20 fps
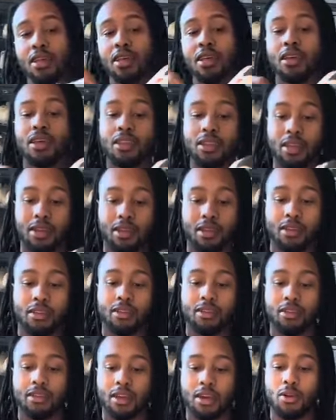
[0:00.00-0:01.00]
And yeah,
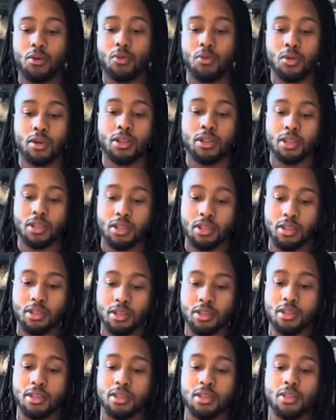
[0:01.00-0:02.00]
gotta really
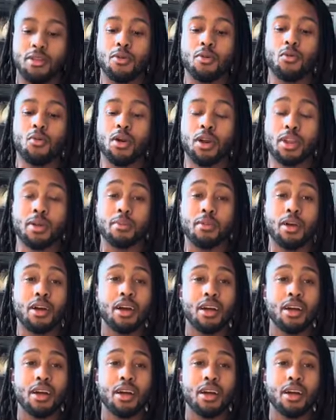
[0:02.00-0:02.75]
work them